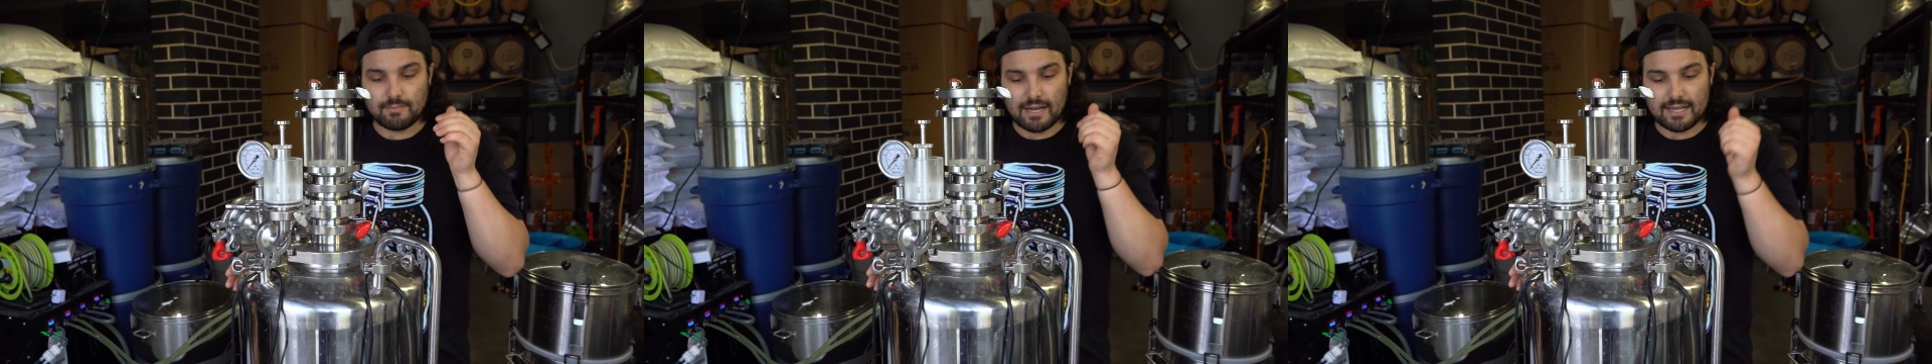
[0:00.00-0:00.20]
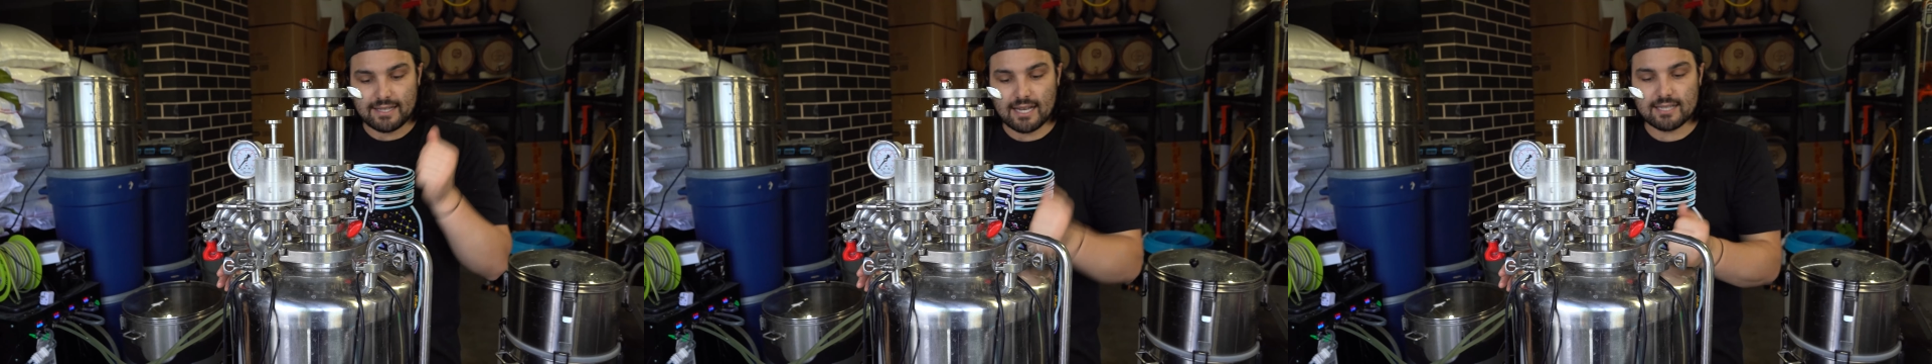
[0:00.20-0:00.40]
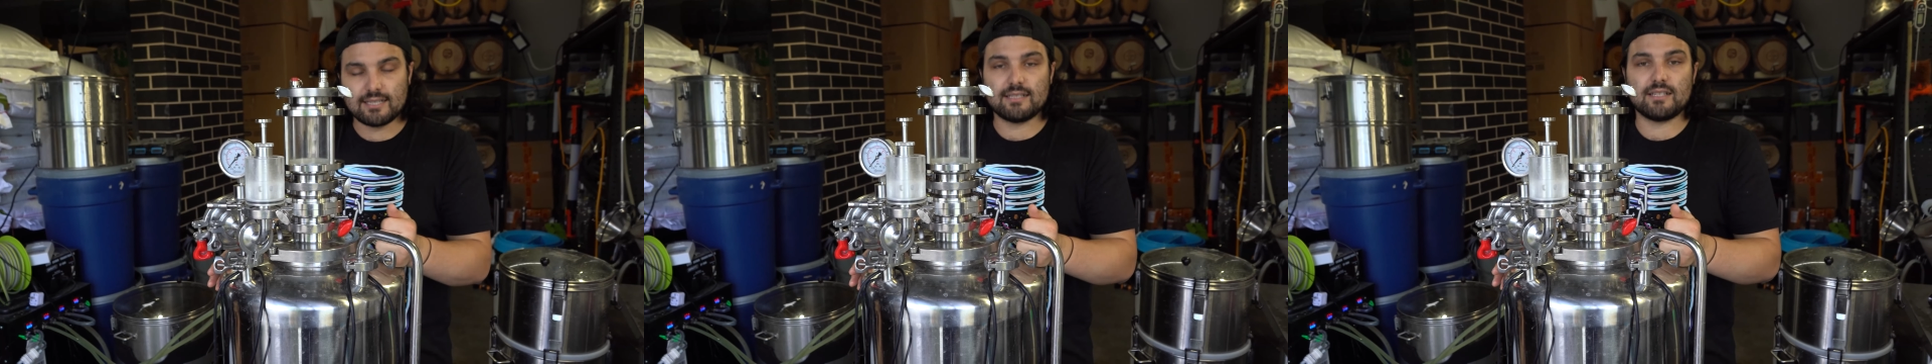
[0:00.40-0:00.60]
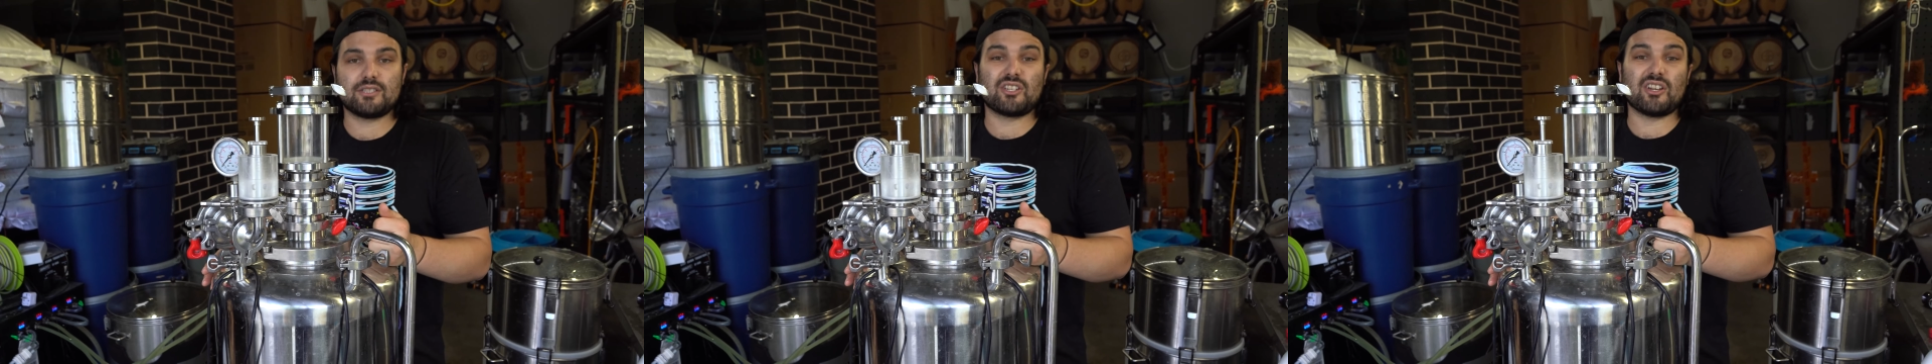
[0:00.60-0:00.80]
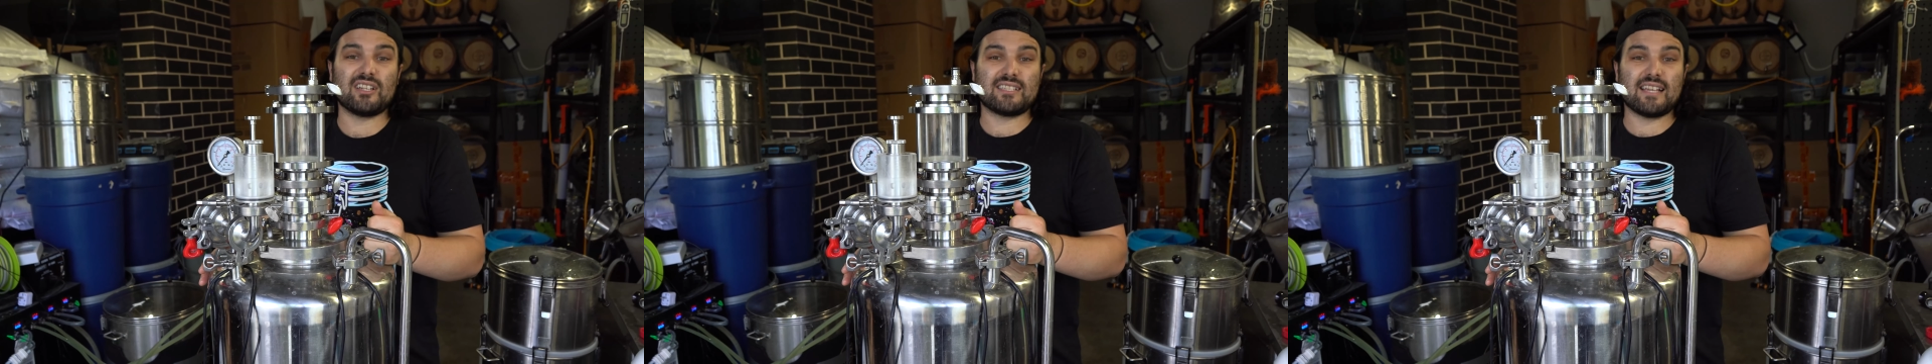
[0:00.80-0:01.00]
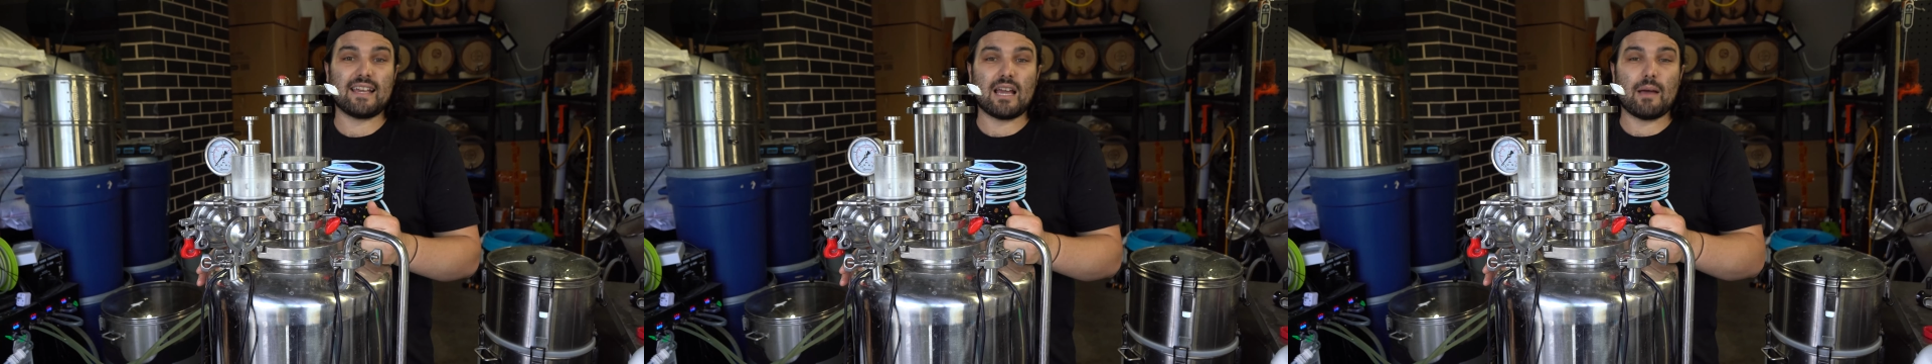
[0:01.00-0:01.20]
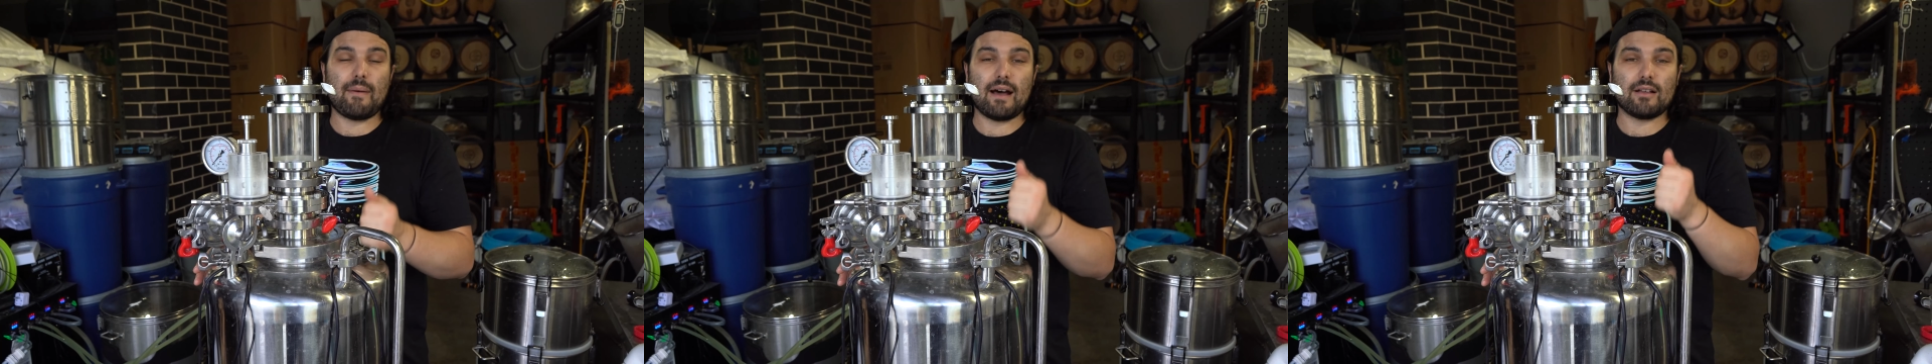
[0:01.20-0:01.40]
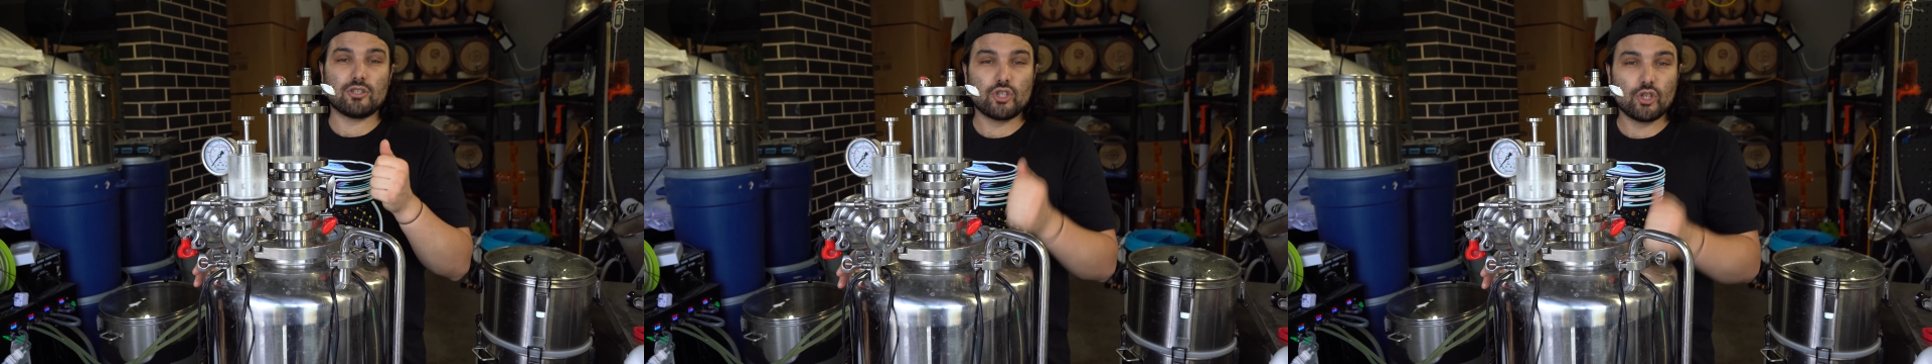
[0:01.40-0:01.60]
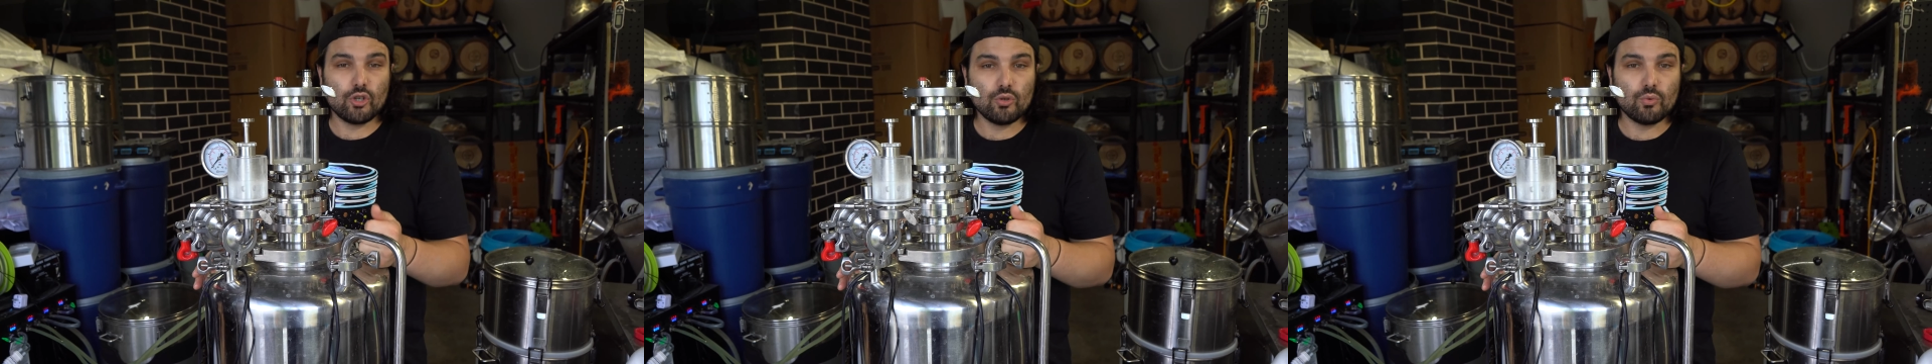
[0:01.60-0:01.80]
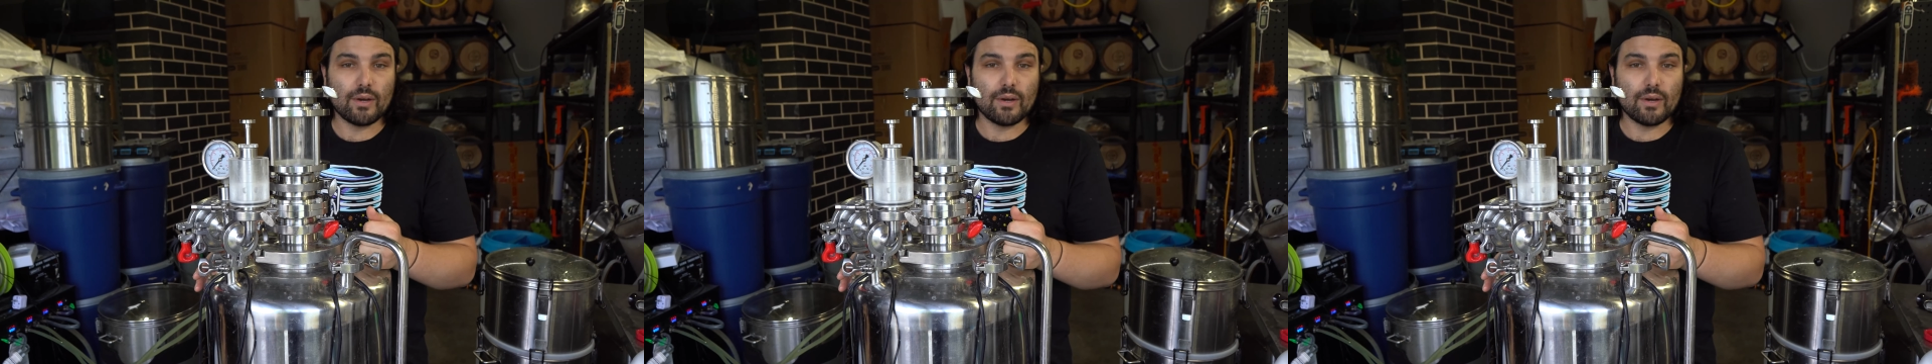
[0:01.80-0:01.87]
My guess is it's going to take about 2